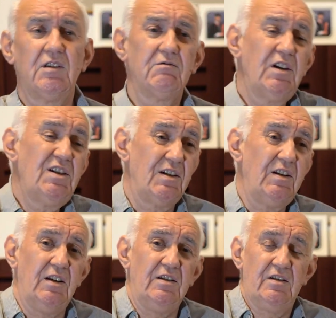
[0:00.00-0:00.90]
And the reason
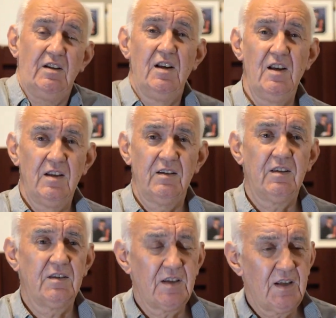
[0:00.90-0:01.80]
is
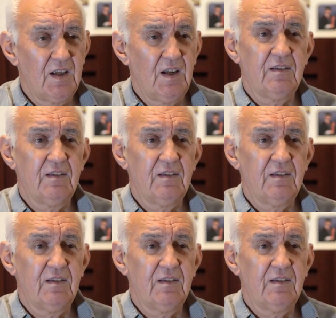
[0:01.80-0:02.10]
that the,